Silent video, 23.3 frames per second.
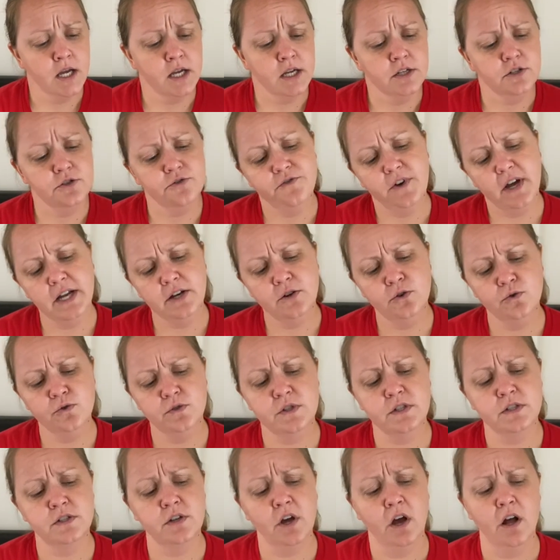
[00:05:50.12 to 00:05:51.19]
To find who's
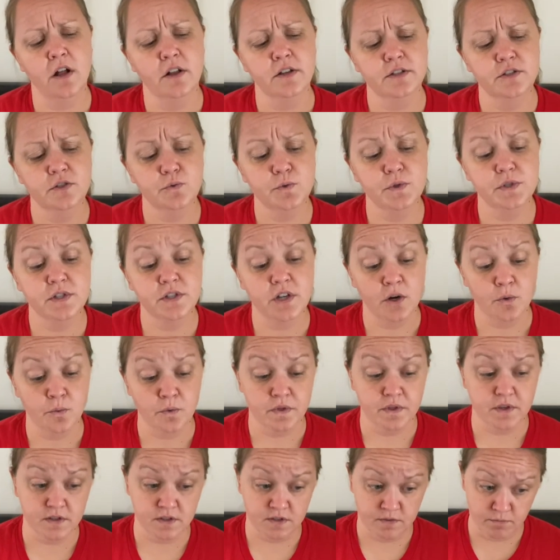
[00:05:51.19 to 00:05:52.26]
the tallest, we start with
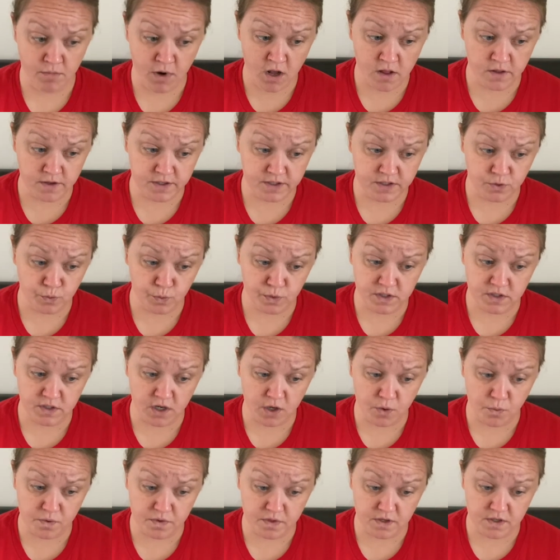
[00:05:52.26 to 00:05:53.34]
the smallest. We
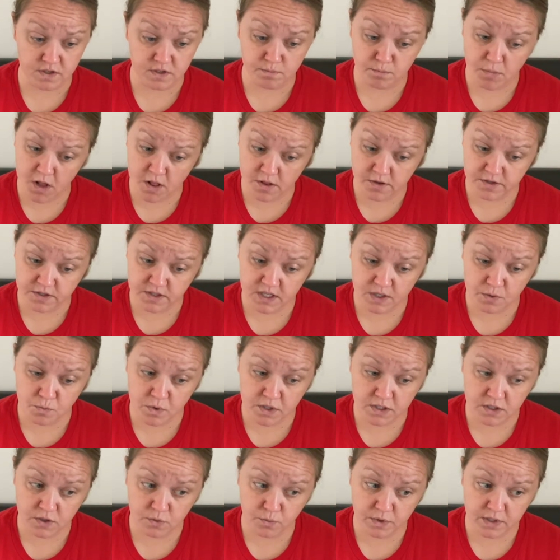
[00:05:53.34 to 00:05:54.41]
start with the smallest, then
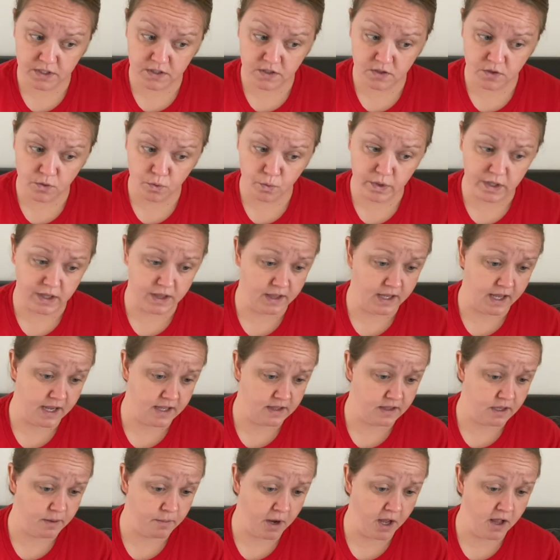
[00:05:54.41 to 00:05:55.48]
what do? We line
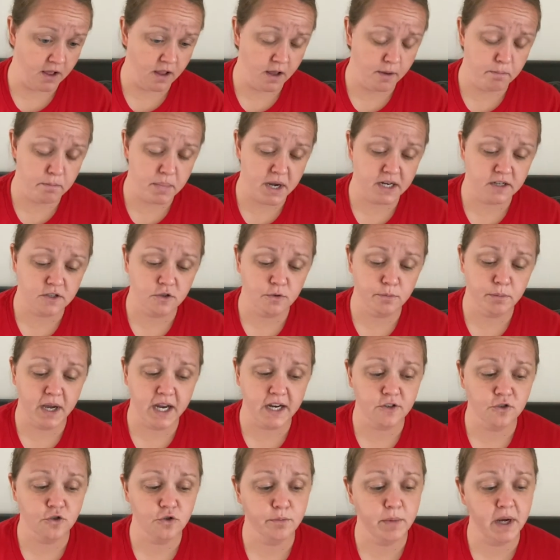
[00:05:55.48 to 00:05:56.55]
them all up back to
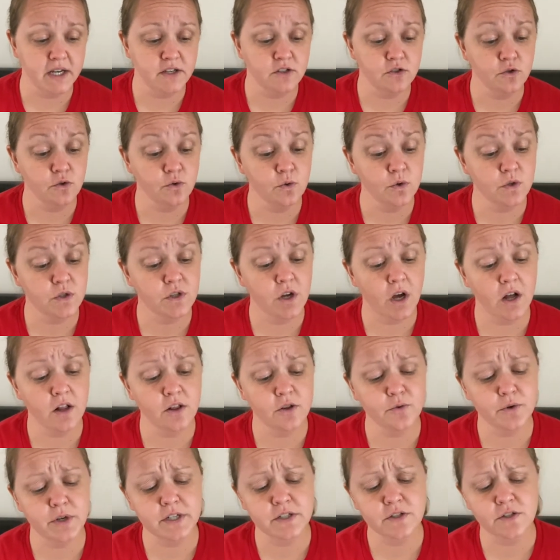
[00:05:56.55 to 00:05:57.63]
back, 2 by 2,
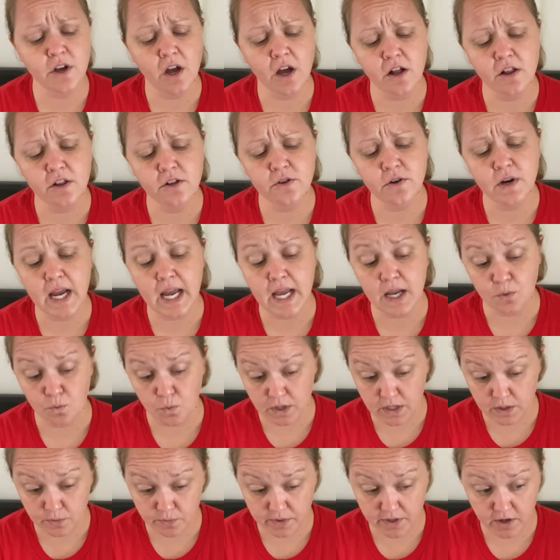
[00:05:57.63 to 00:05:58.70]
taller and taller, and
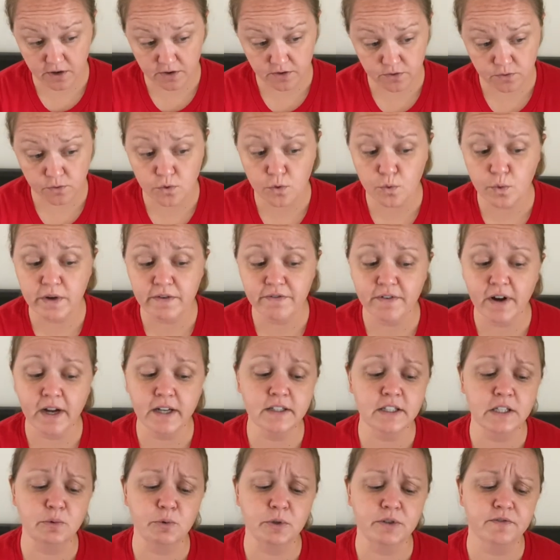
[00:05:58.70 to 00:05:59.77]
when we are through, we
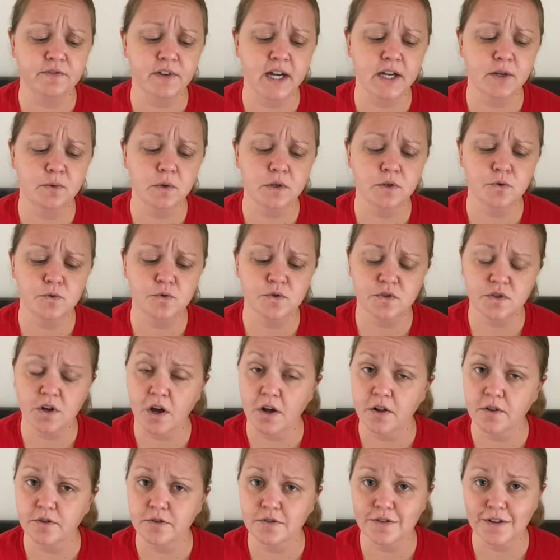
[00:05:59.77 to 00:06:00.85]
finally will find one who's
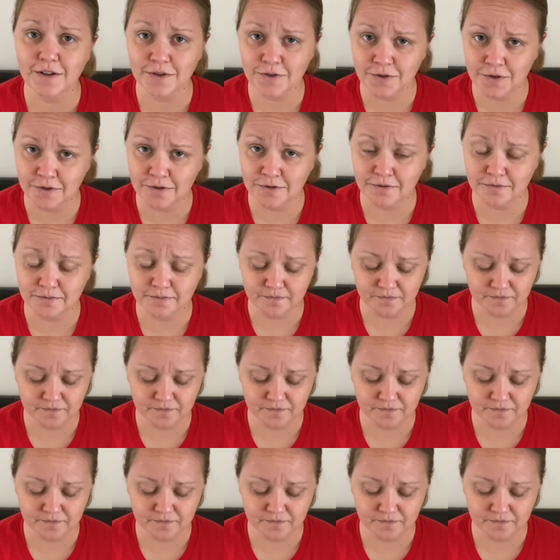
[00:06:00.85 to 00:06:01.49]
taller than you.